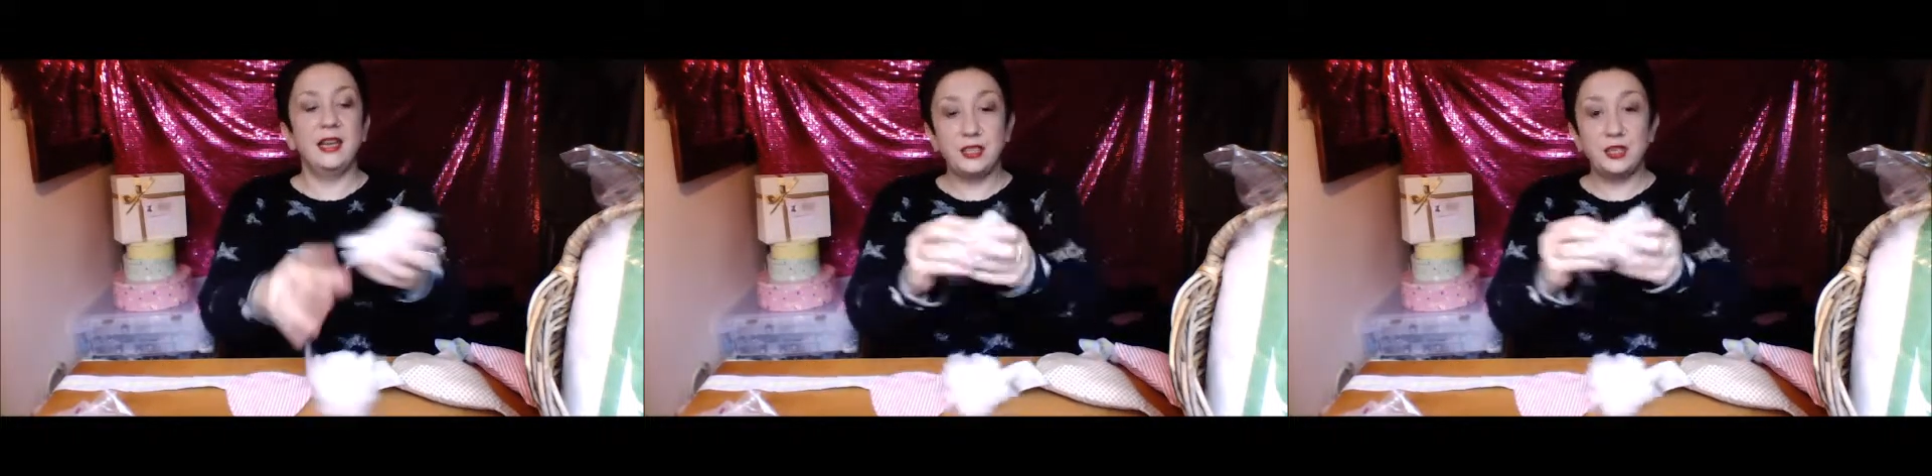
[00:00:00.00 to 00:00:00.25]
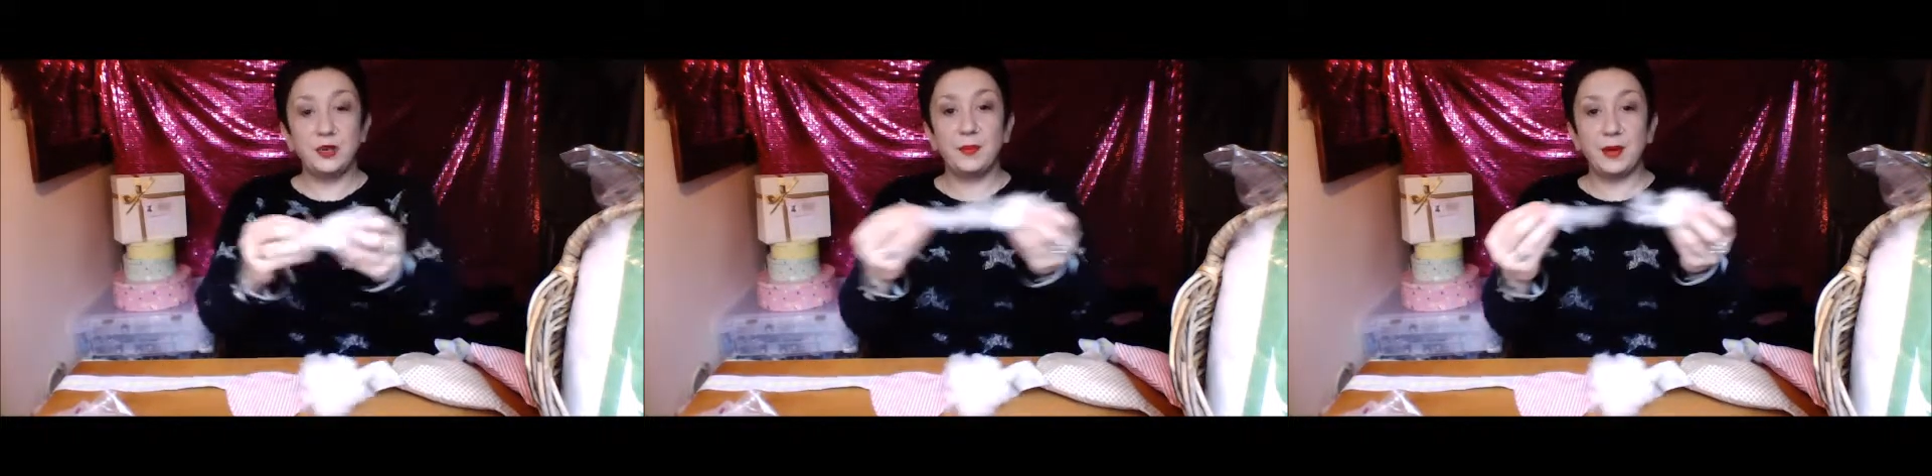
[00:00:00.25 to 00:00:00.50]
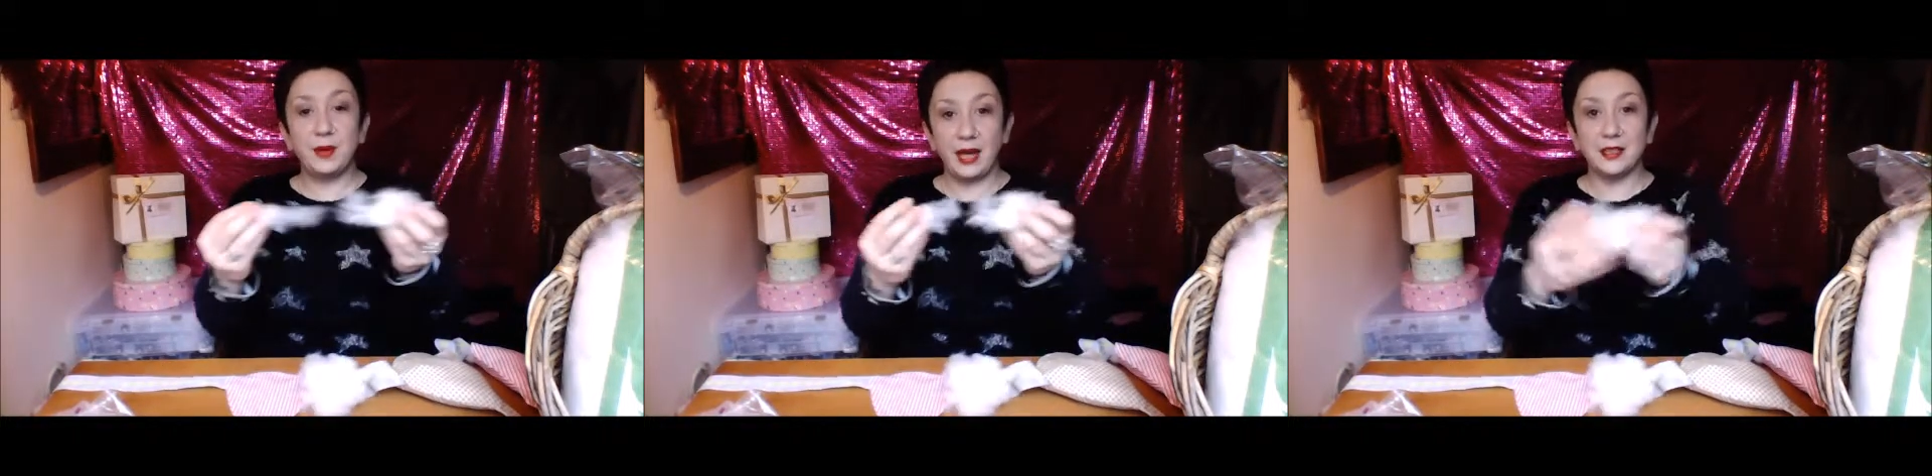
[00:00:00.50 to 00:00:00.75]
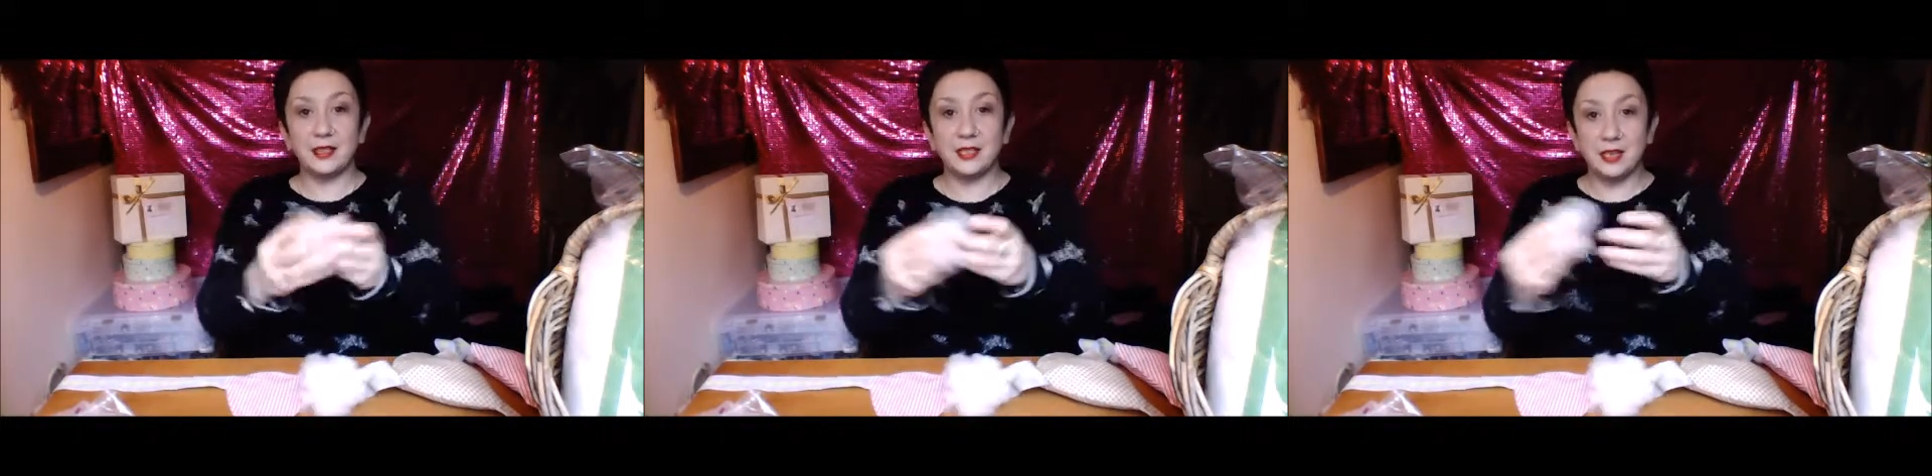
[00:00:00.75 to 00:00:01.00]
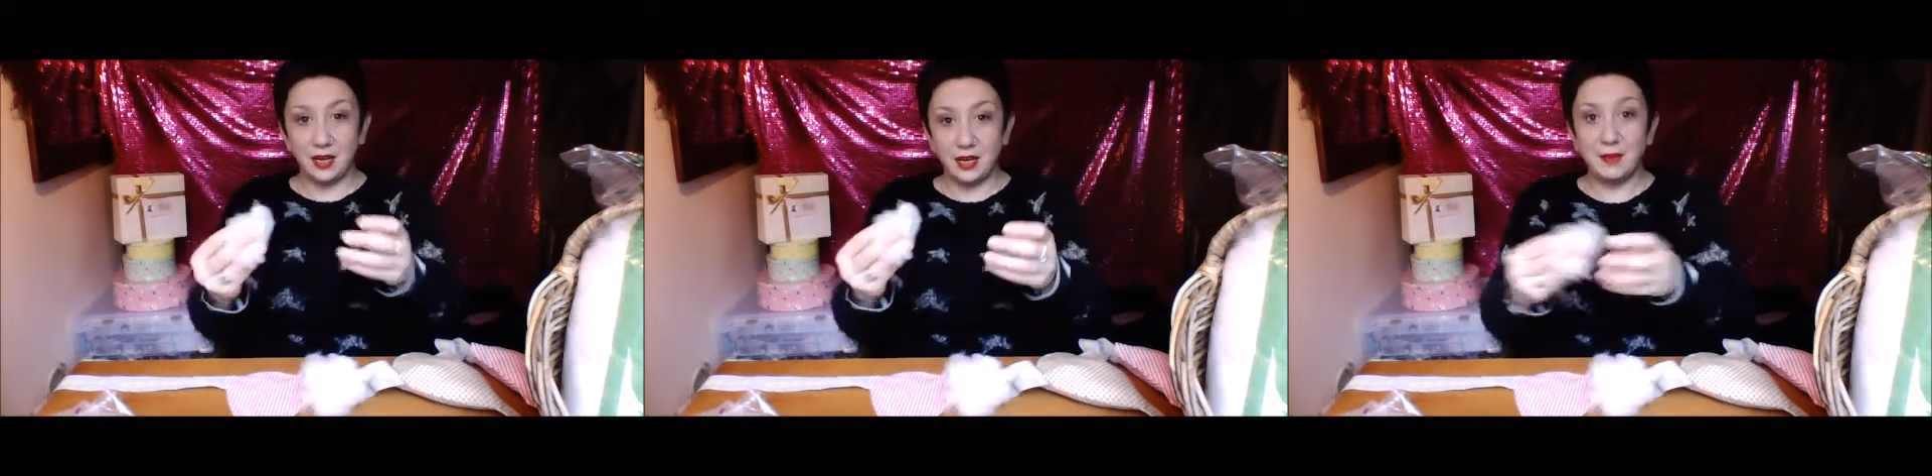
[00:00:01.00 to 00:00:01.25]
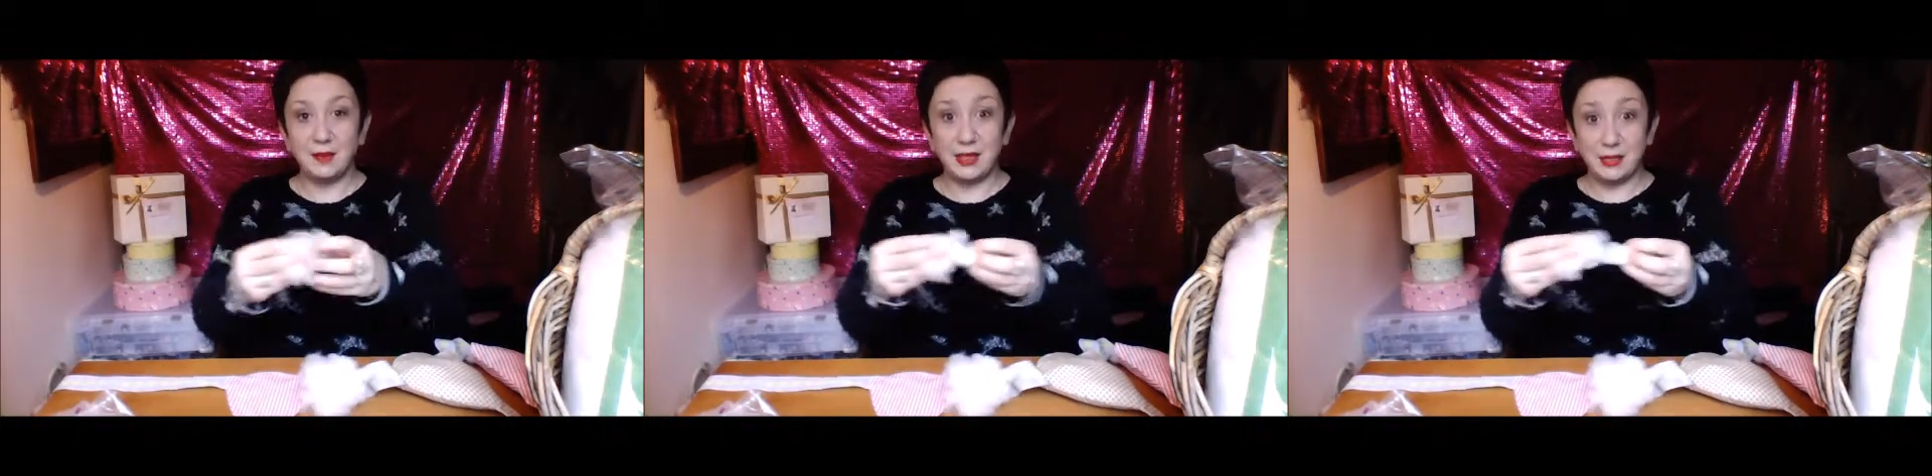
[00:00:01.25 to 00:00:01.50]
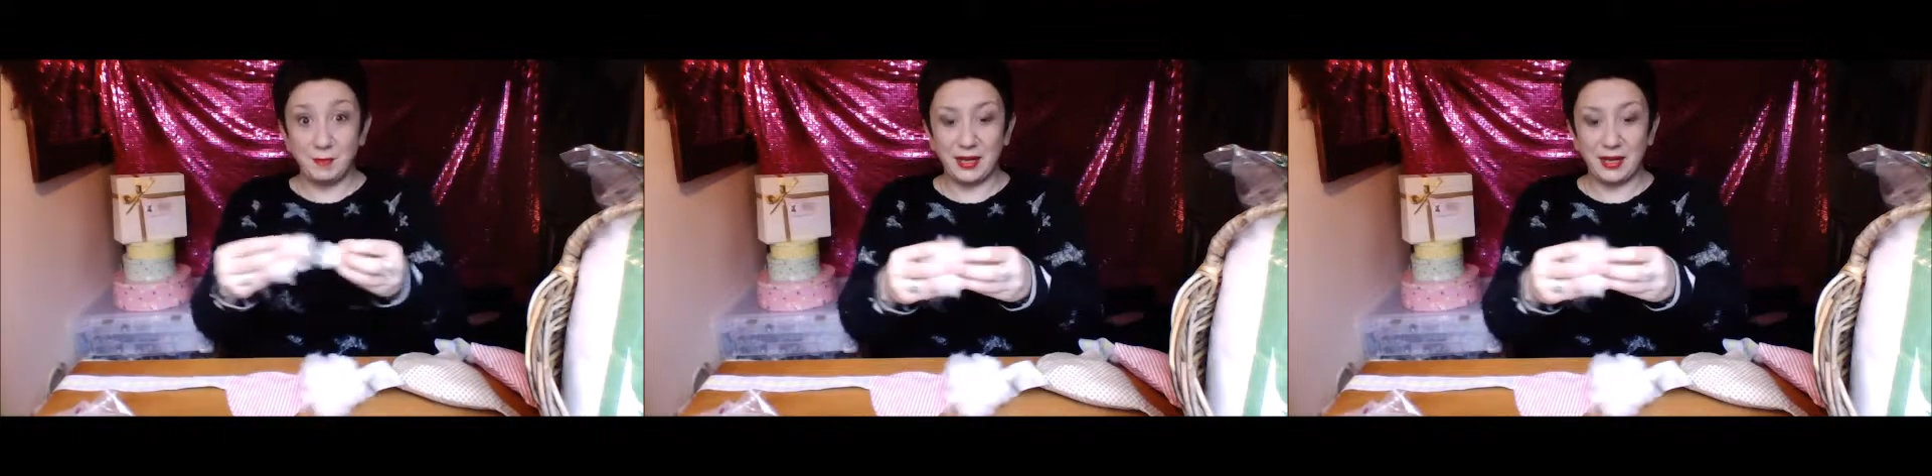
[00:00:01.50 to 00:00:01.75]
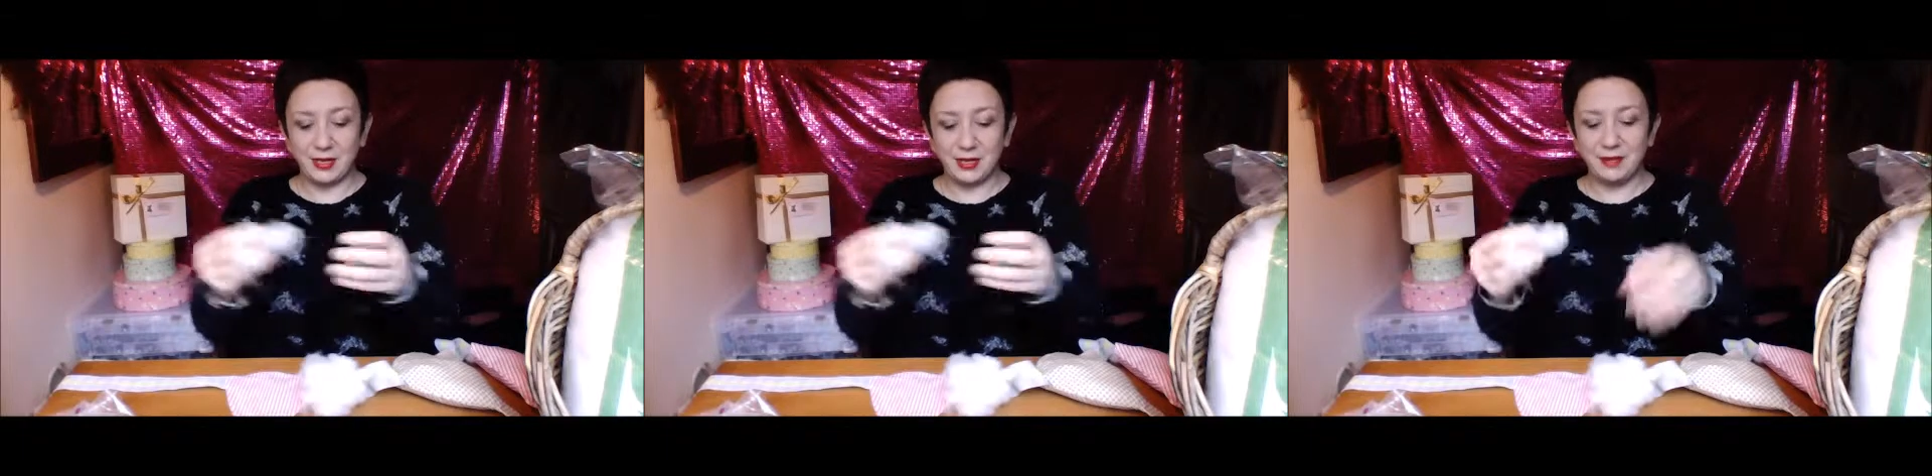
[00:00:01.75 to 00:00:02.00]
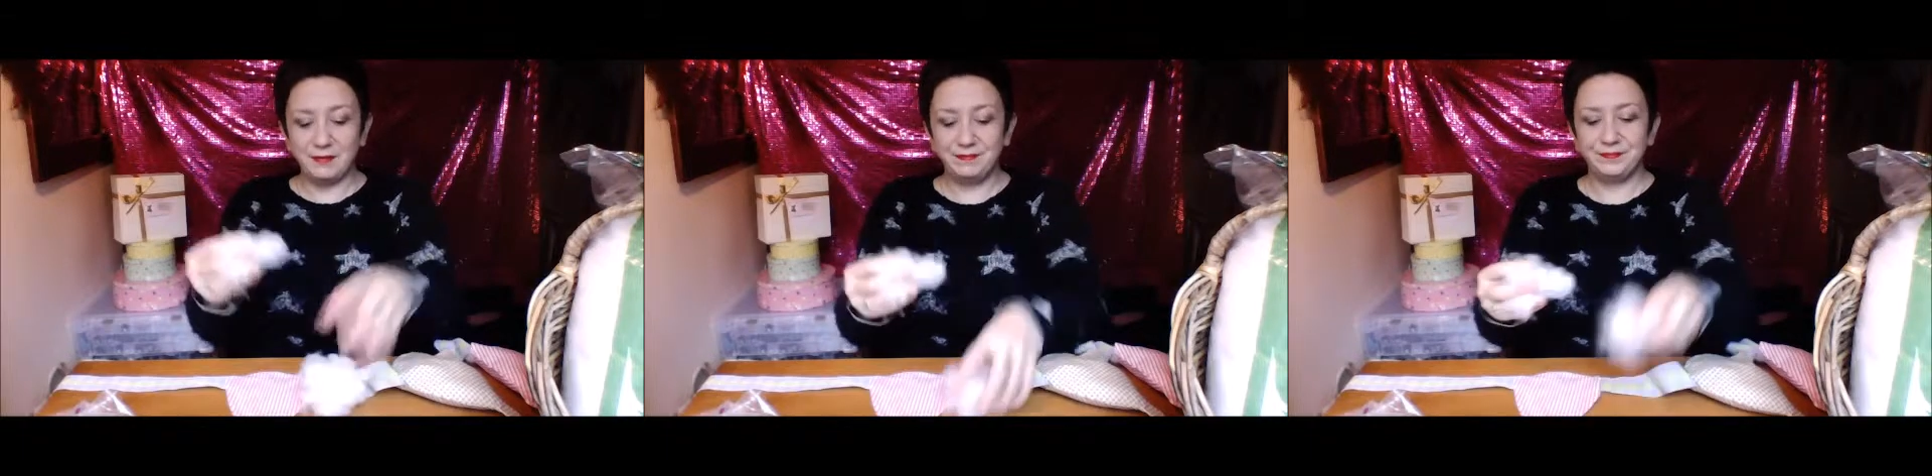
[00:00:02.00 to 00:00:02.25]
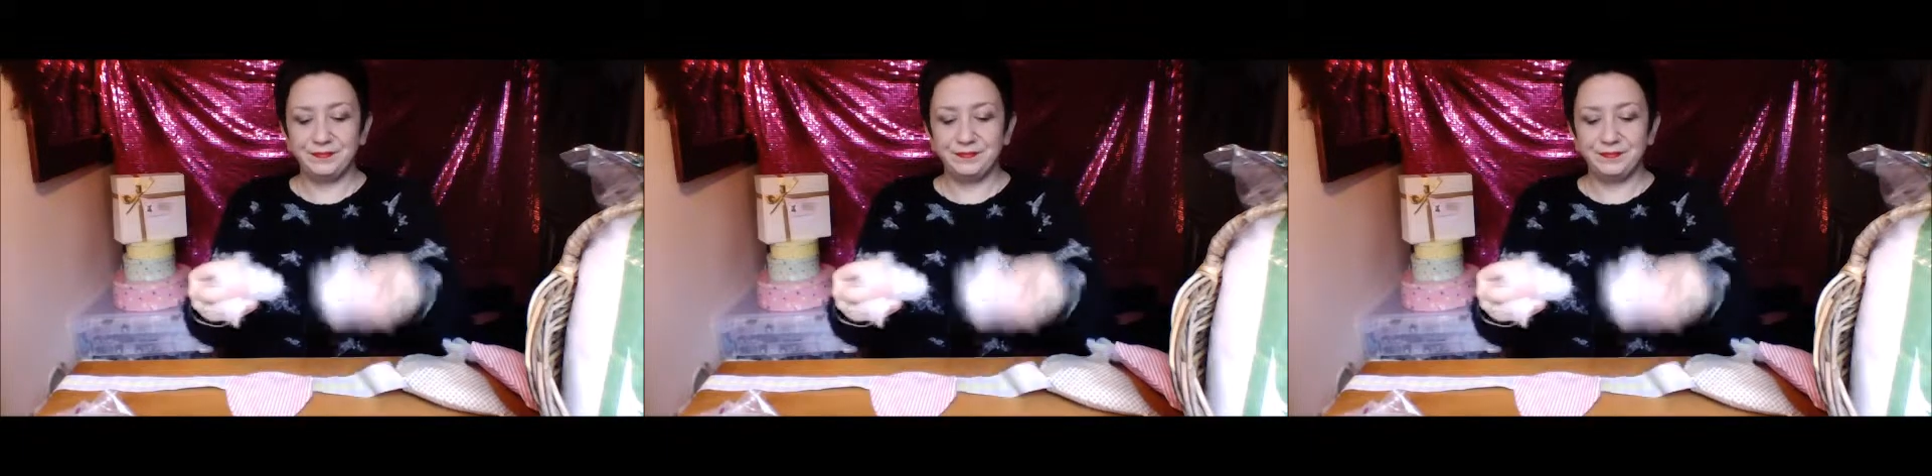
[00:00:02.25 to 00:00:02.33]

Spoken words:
little bit at the time is better,